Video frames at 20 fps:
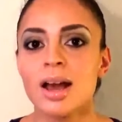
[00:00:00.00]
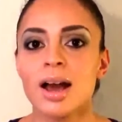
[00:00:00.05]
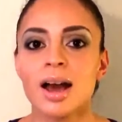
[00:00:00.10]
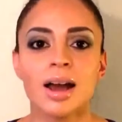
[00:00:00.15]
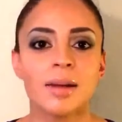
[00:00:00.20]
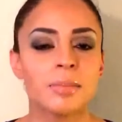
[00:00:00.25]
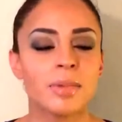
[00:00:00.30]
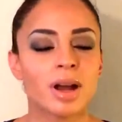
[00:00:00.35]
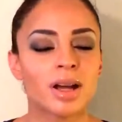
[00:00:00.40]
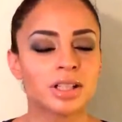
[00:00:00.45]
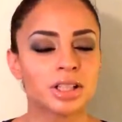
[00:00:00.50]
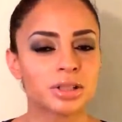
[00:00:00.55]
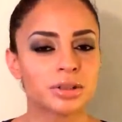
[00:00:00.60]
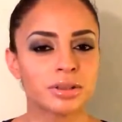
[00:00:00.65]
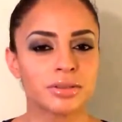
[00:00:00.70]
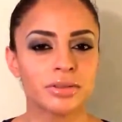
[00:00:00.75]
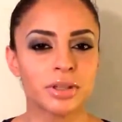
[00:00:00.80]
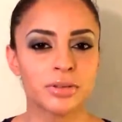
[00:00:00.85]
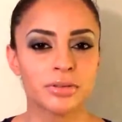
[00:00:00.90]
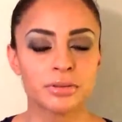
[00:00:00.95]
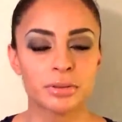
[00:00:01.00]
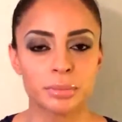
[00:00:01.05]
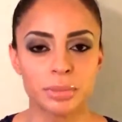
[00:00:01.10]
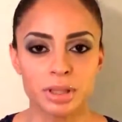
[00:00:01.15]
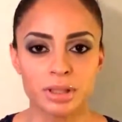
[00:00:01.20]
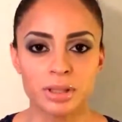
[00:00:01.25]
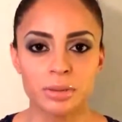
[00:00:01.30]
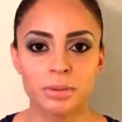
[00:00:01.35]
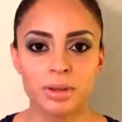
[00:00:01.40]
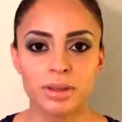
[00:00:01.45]
I'm not sure if you're
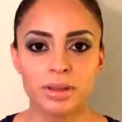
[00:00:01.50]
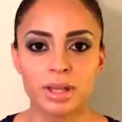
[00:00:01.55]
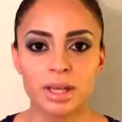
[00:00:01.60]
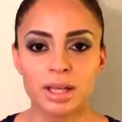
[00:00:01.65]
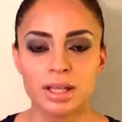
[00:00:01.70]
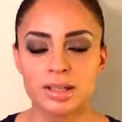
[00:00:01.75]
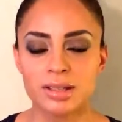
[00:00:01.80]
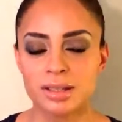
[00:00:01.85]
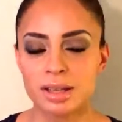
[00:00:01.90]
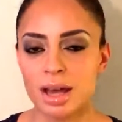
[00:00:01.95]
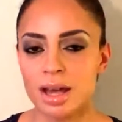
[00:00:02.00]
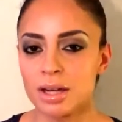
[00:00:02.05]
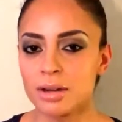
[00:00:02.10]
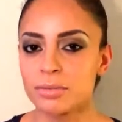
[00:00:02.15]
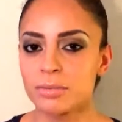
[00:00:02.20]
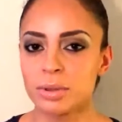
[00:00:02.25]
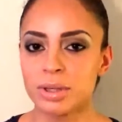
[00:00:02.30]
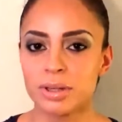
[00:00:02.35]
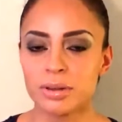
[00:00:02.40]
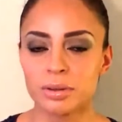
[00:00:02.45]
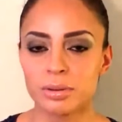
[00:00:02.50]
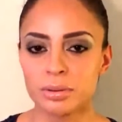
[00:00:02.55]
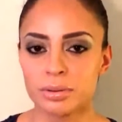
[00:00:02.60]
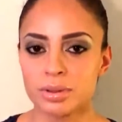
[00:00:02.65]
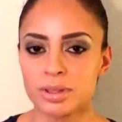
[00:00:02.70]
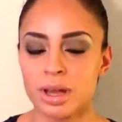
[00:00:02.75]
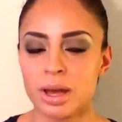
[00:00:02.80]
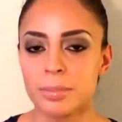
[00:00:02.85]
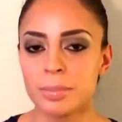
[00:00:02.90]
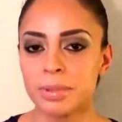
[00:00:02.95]
familiar with it. It's kind of one of
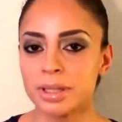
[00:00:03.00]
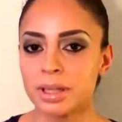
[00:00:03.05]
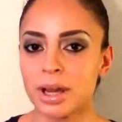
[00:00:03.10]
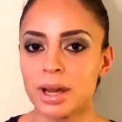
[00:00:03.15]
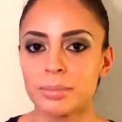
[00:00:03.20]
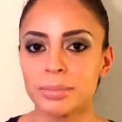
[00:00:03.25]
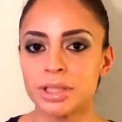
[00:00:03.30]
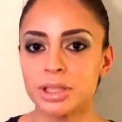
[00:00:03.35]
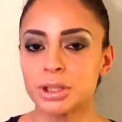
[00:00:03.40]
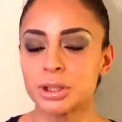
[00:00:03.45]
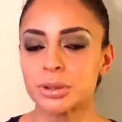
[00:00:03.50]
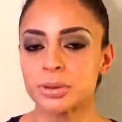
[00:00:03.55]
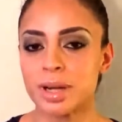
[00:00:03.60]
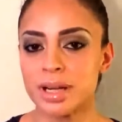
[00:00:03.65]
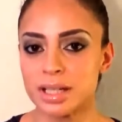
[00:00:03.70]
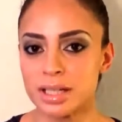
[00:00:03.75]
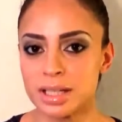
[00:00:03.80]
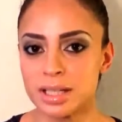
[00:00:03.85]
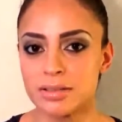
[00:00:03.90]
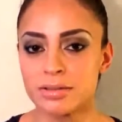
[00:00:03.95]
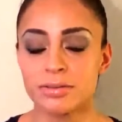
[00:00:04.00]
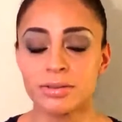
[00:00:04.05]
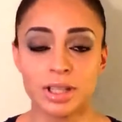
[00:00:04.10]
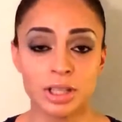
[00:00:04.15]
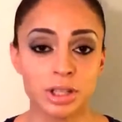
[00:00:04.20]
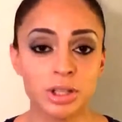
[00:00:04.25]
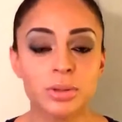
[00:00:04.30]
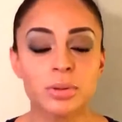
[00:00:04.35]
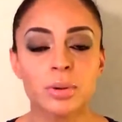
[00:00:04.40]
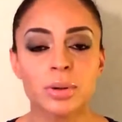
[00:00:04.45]
those up-and-coming trendy
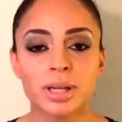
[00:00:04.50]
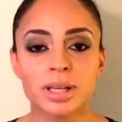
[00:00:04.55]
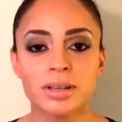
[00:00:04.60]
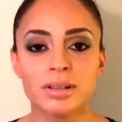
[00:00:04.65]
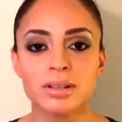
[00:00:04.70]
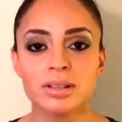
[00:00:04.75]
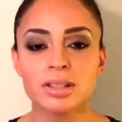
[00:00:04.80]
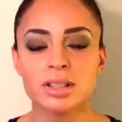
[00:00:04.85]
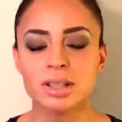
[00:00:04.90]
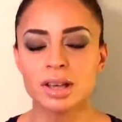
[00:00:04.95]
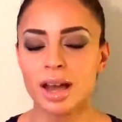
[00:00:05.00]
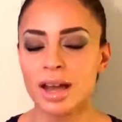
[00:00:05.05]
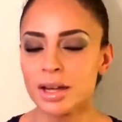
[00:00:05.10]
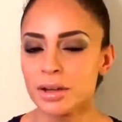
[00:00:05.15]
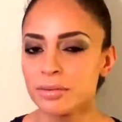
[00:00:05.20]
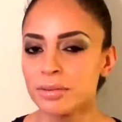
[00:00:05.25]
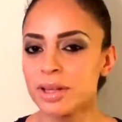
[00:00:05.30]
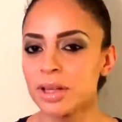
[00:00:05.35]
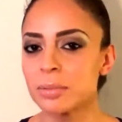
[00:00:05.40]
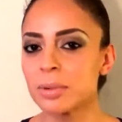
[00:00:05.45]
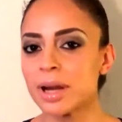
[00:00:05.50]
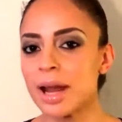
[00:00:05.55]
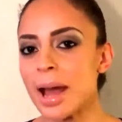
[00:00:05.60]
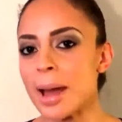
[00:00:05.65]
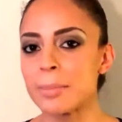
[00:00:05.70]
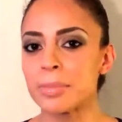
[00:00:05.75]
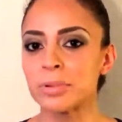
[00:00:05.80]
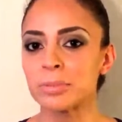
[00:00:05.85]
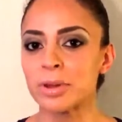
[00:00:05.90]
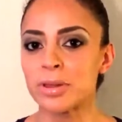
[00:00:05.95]
facial oils, kind of like what
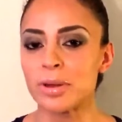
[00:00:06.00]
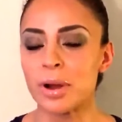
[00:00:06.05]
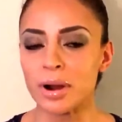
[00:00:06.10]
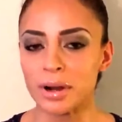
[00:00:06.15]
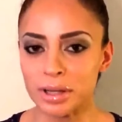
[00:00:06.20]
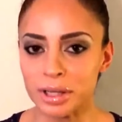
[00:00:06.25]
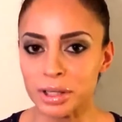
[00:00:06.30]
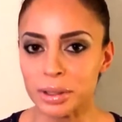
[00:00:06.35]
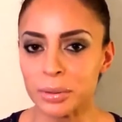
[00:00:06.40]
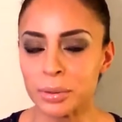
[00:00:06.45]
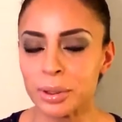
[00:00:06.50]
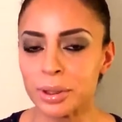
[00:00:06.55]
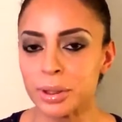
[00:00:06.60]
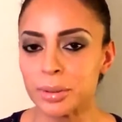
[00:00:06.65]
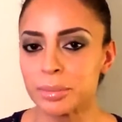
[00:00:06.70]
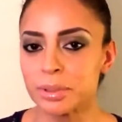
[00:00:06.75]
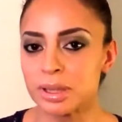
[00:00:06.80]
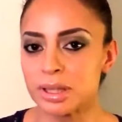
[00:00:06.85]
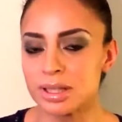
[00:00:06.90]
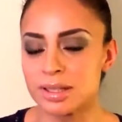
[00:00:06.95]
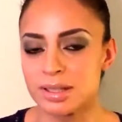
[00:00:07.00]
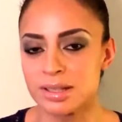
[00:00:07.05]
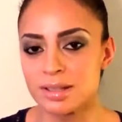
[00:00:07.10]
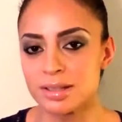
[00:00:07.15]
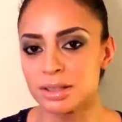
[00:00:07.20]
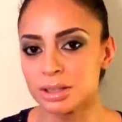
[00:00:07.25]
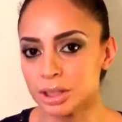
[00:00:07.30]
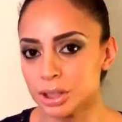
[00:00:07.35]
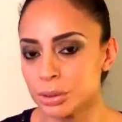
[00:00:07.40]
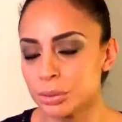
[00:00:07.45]
happened with argan oil, but this is
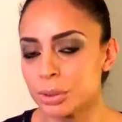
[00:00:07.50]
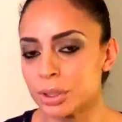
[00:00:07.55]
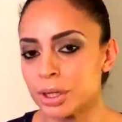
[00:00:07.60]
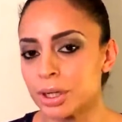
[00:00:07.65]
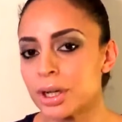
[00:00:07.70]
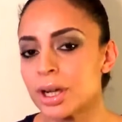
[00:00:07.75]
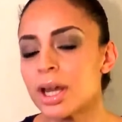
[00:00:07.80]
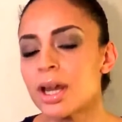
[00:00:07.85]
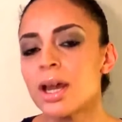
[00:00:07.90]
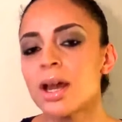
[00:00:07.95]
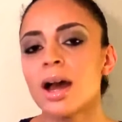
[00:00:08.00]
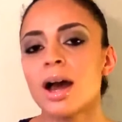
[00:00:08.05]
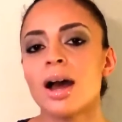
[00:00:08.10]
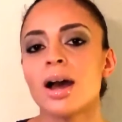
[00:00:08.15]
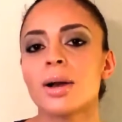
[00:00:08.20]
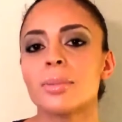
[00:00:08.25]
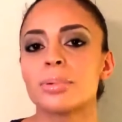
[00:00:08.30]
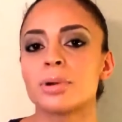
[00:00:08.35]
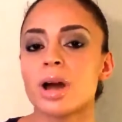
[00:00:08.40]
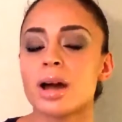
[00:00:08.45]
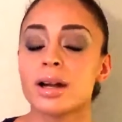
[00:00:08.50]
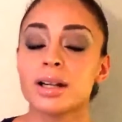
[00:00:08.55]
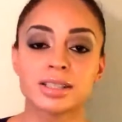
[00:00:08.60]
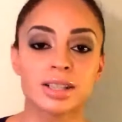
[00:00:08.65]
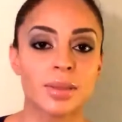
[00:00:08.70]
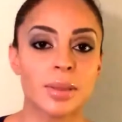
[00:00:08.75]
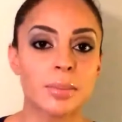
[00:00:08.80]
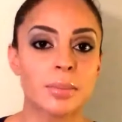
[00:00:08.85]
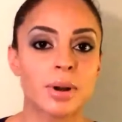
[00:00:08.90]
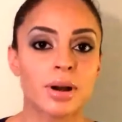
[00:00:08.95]
a newer product
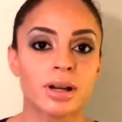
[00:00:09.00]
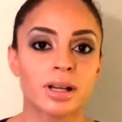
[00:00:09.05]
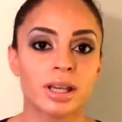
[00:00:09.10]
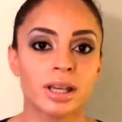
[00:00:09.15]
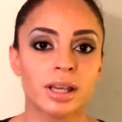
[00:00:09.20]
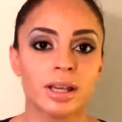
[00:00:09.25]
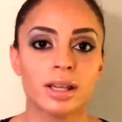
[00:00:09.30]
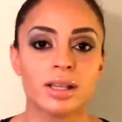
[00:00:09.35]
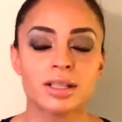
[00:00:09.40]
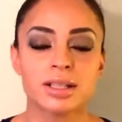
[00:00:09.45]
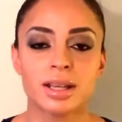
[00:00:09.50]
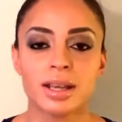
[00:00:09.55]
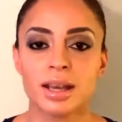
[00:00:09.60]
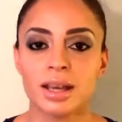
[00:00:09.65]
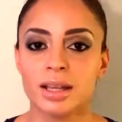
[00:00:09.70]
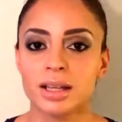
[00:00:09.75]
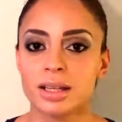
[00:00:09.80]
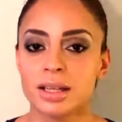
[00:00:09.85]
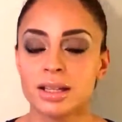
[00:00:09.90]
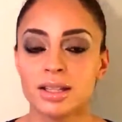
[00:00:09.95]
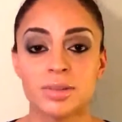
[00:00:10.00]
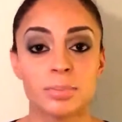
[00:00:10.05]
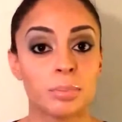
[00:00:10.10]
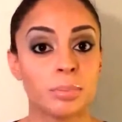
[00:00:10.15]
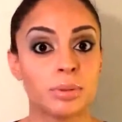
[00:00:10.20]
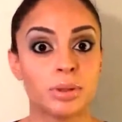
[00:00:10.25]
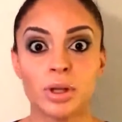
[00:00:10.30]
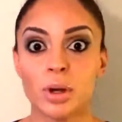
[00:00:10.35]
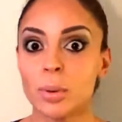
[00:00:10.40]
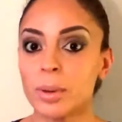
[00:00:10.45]
on the market, and it's
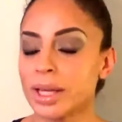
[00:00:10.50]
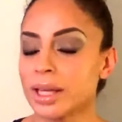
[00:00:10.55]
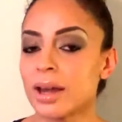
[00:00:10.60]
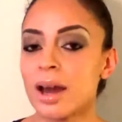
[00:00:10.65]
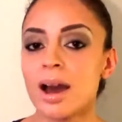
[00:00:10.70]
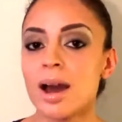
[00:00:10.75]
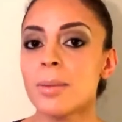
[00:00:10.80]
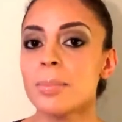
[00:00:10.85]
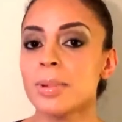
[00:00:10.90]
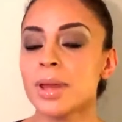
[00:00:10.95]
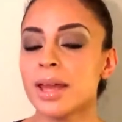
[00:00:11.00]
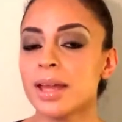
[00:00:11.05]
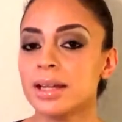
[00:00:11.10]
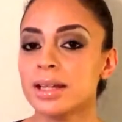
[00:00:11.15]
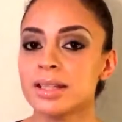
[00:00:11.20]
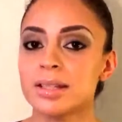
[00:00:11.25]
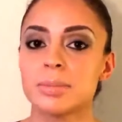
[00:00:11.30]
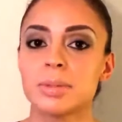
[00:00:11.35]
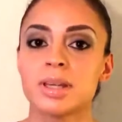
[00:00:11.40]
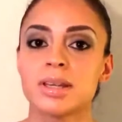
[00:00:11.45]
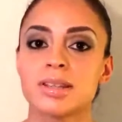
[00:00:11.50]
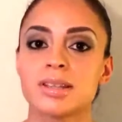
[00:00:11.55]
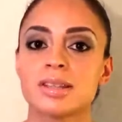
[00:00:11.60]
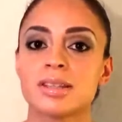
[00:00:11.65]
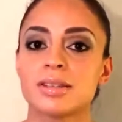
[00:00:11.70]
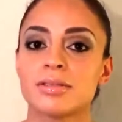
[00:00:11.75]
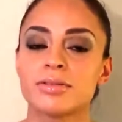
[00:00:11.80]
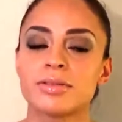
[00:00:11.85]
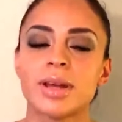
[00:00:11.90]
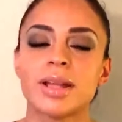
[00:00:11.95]
blowing up, and it's because
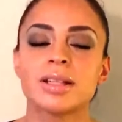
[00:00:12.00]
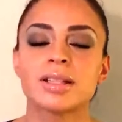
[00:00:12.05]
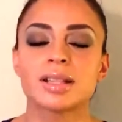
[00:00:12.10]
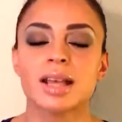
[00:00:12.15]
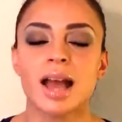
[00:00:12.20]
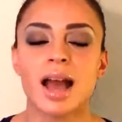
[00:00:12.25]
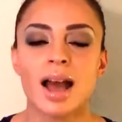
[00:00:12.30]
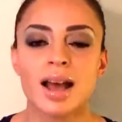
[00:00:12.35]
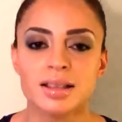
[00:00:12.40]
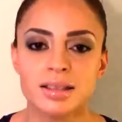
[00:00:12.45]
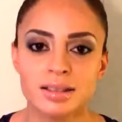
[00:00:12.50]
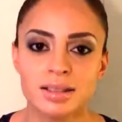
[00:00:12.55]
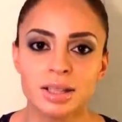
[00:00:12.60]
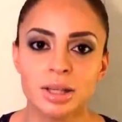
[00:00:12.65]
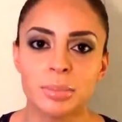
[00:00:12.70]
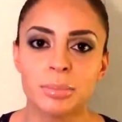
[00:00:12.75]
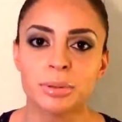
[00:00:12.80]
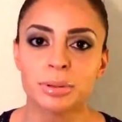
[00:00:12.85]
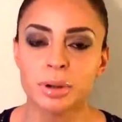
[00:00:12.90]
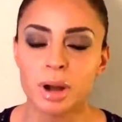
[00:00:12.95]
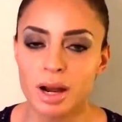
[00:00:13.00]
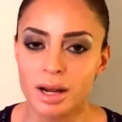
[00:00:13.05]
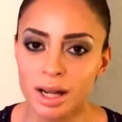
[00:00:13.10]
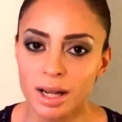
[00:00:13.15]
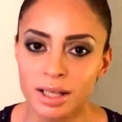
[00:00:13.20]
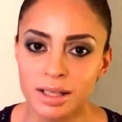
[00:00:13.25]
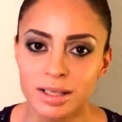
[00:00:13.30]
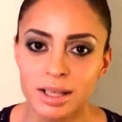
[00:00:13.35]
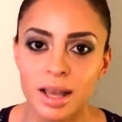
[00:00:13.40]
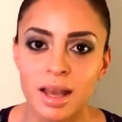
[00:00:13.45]
it's a fantastic
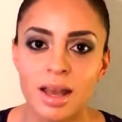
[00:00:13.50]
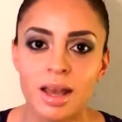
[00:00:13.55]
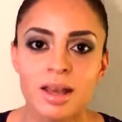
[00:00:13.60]
product.